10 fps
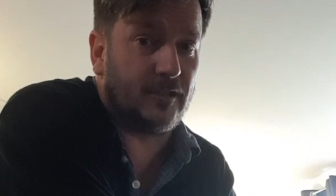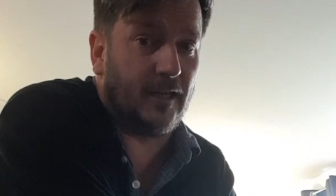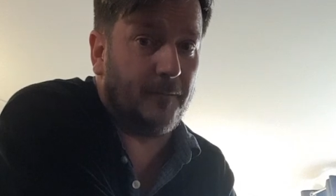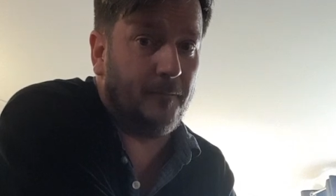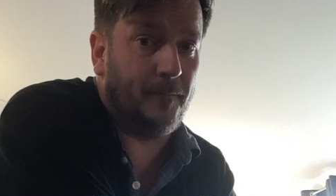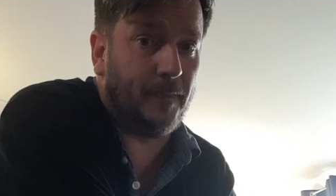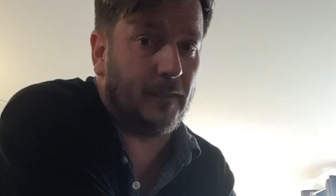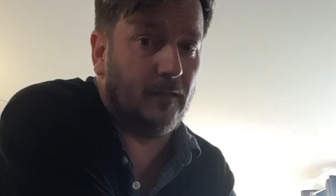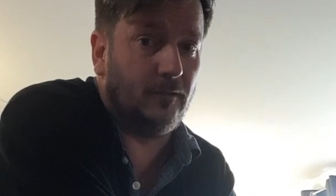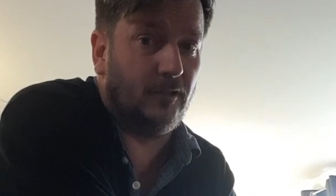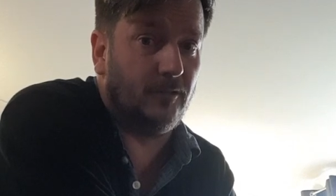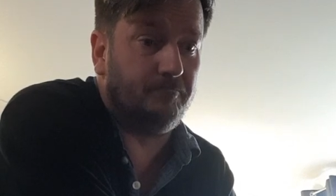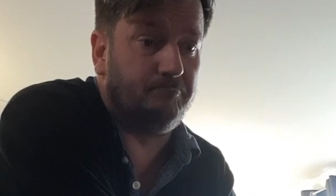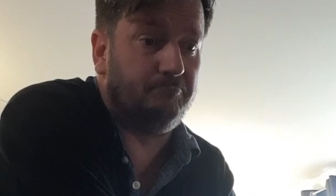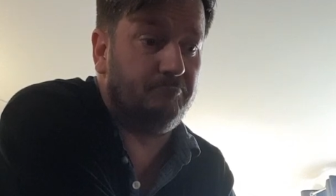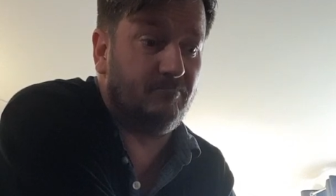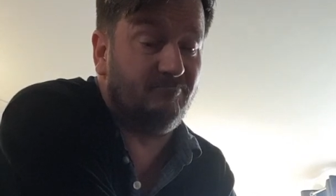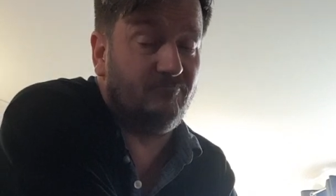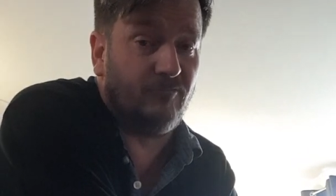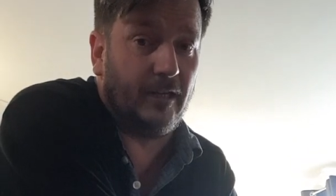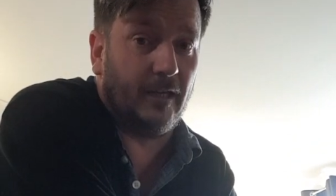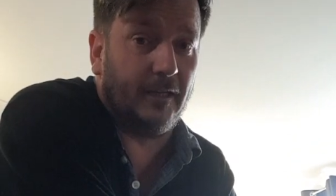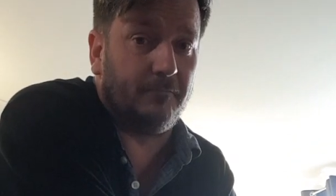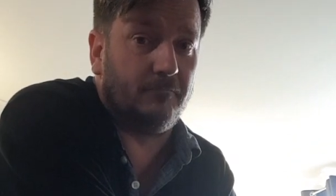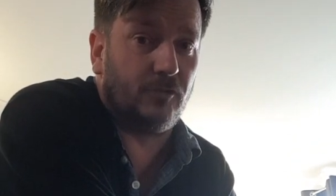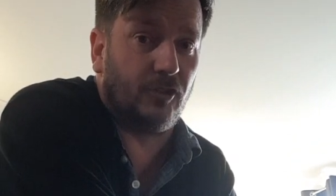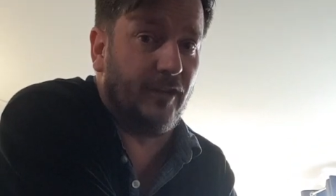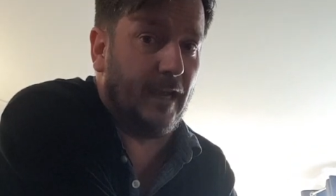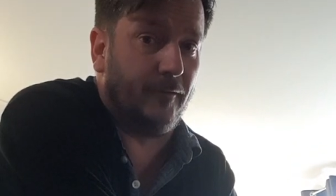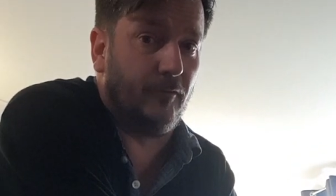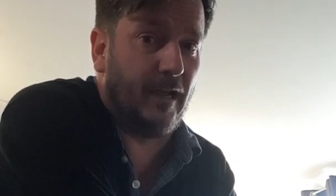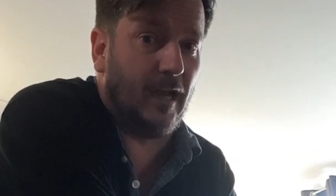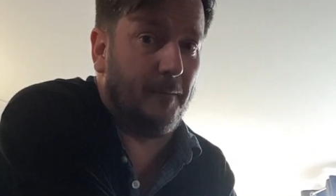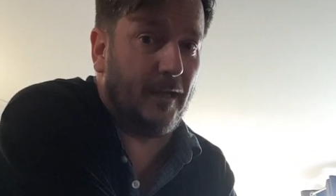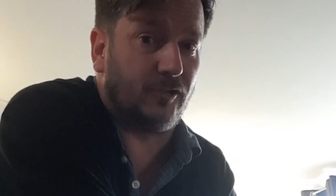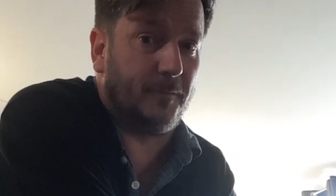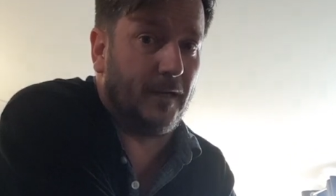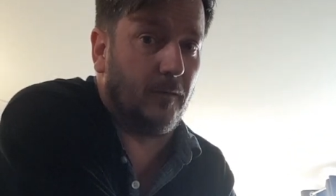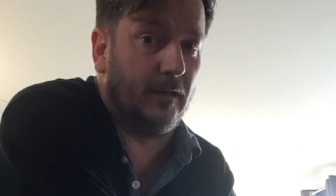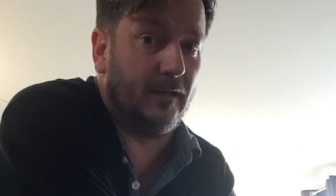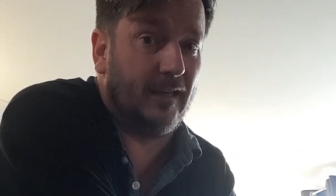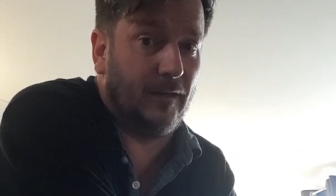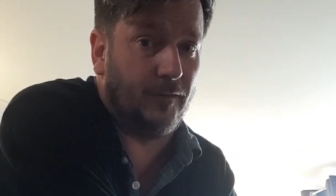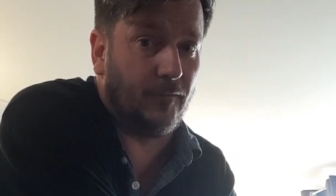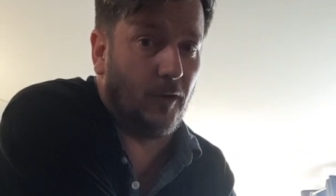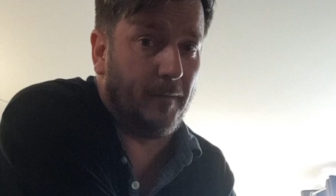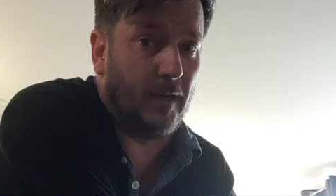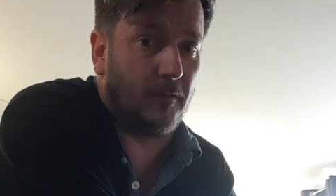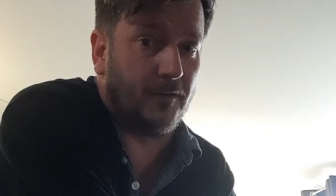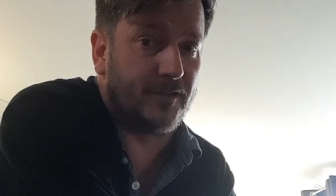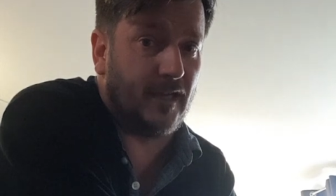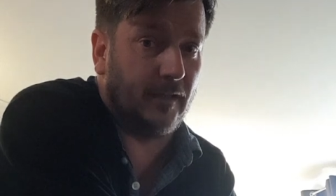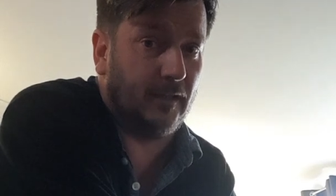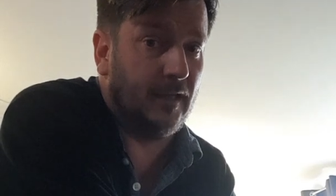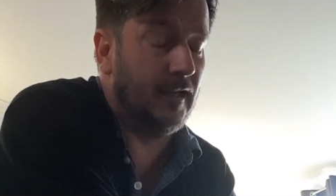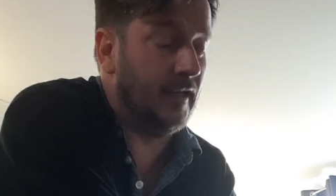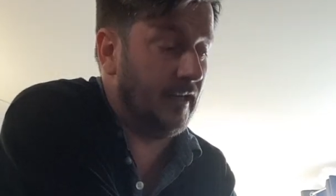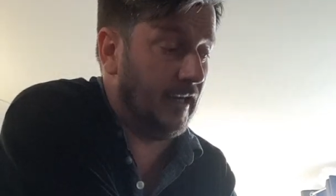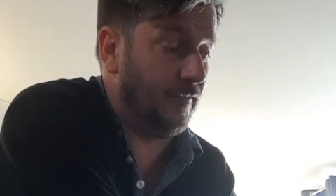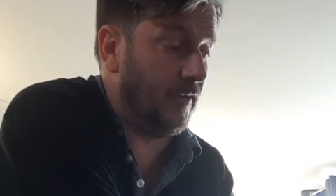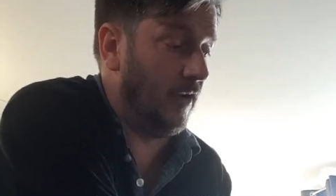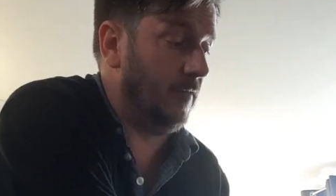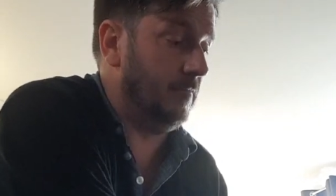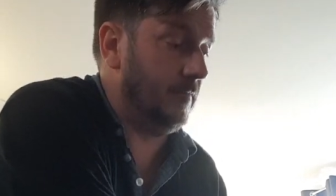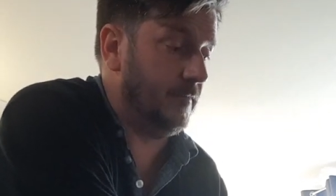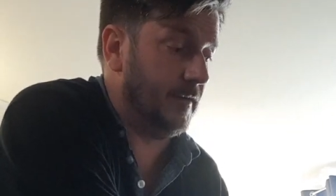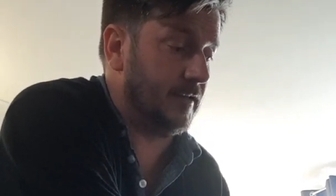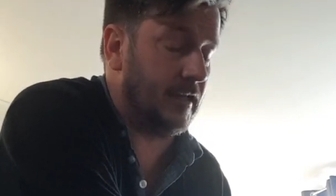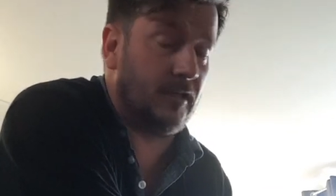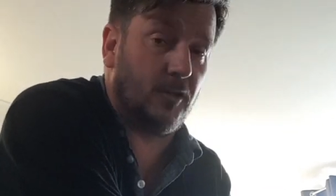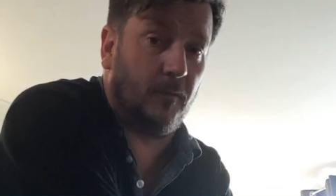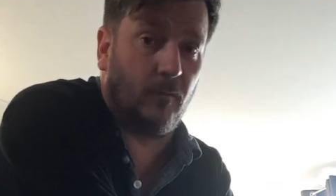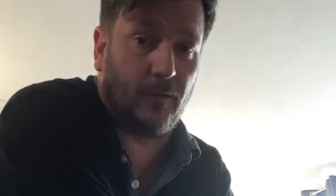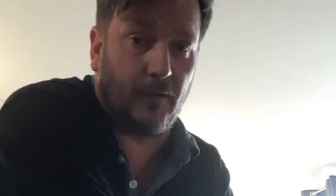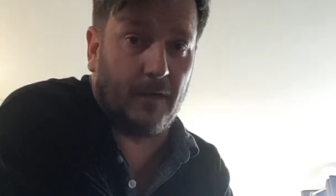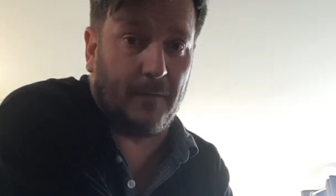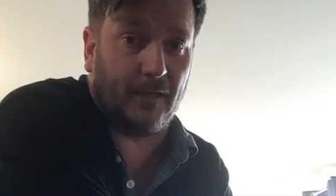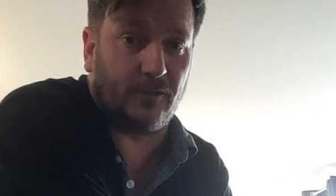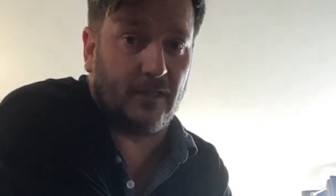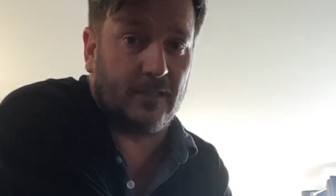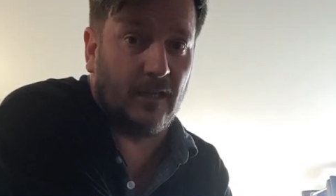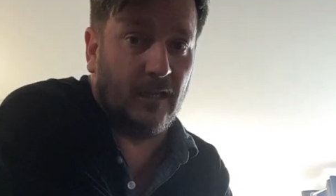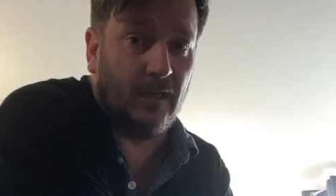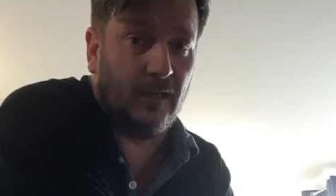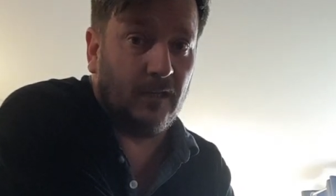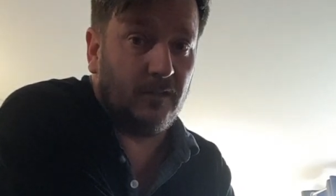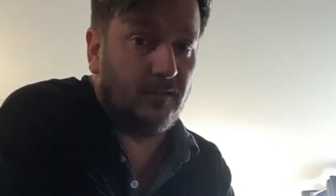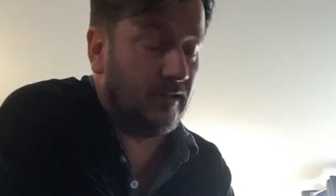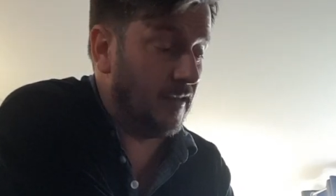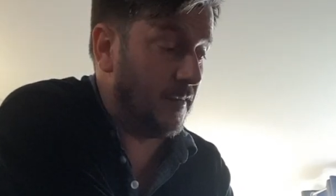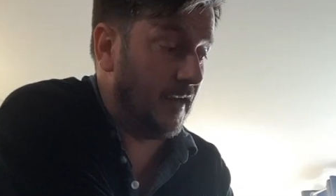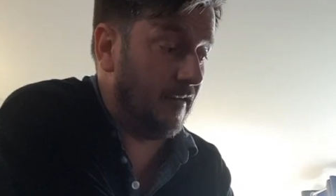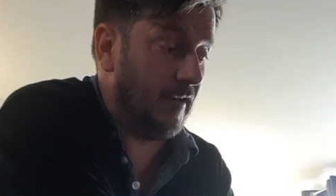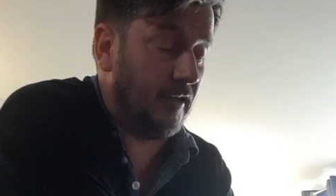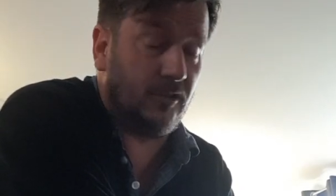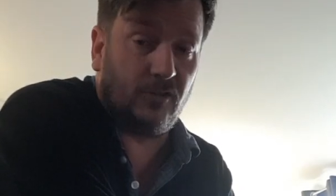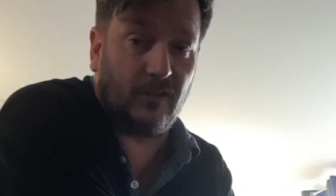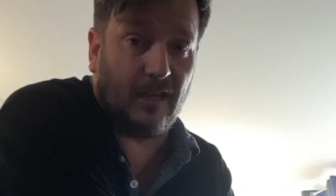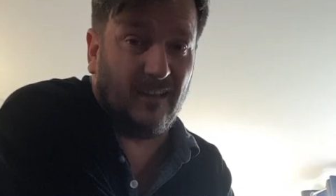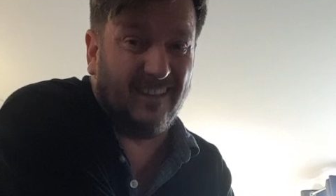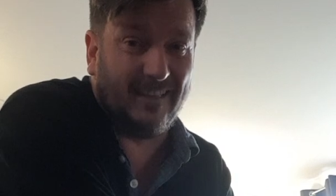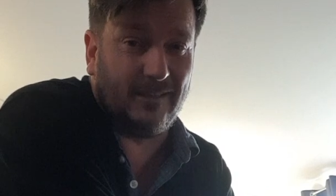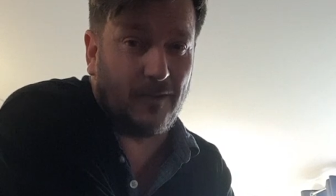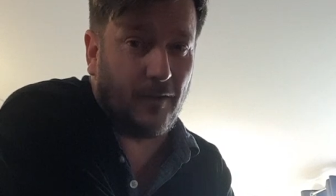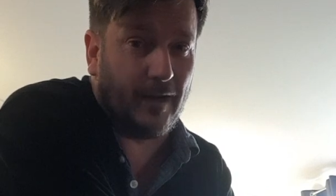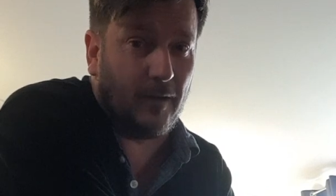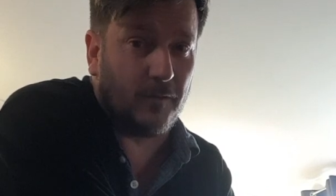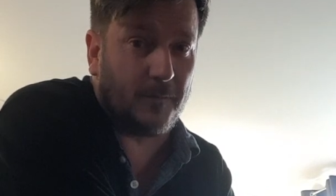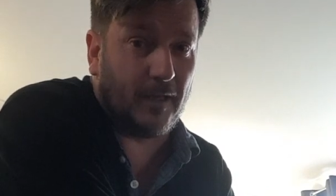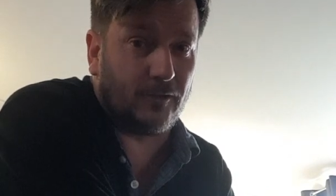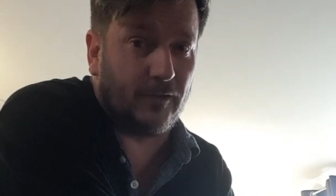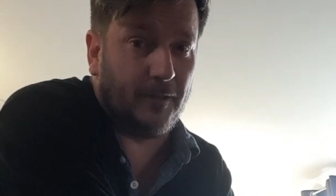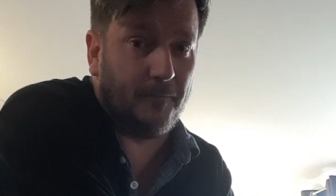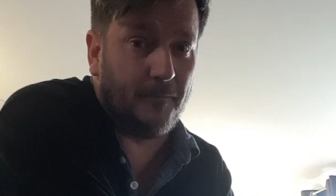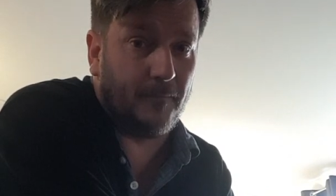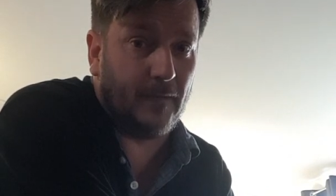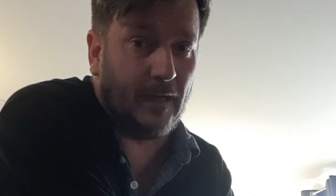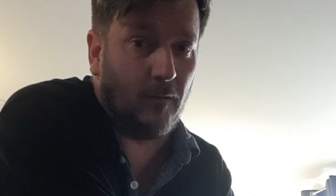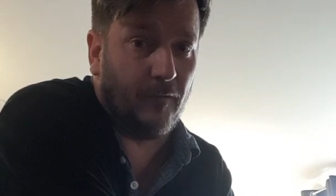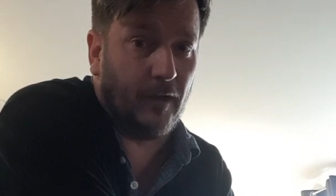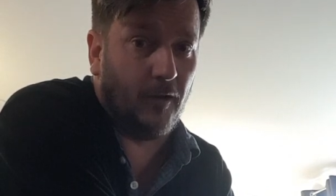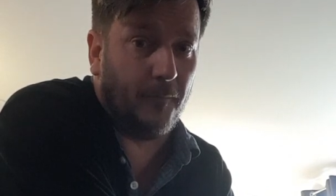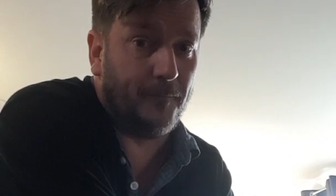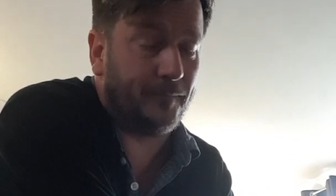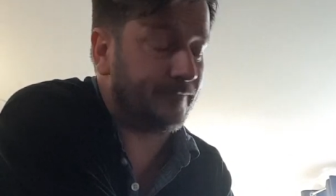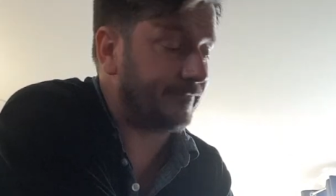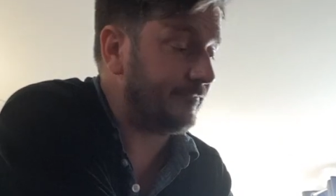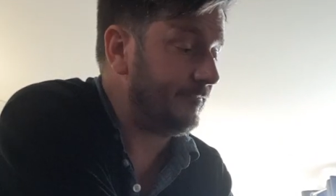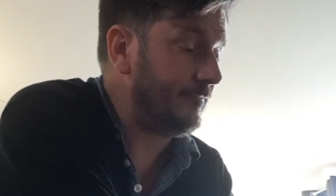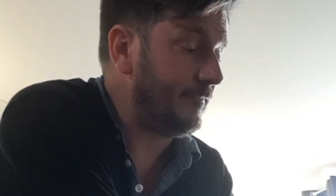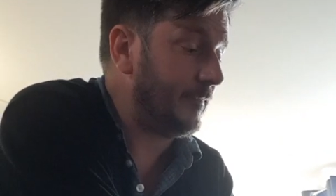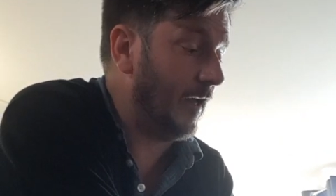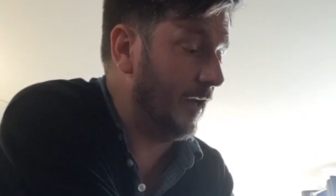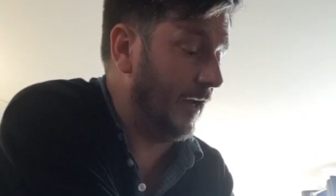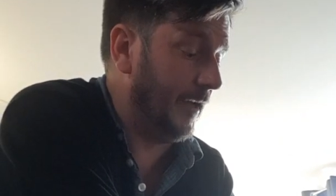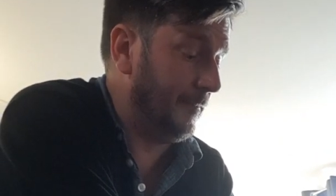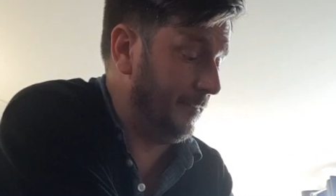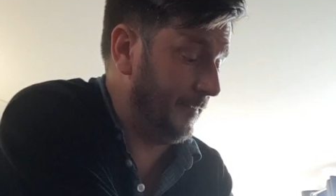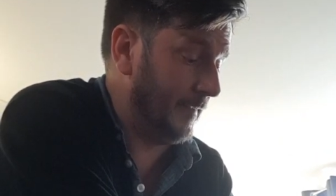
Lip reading: time, you really shouldn't ever run out of battery power if you've got power on site. If not, this kit's coming with 3 batteries. In theory, you should get at least 3 hours battery out of it all. Battery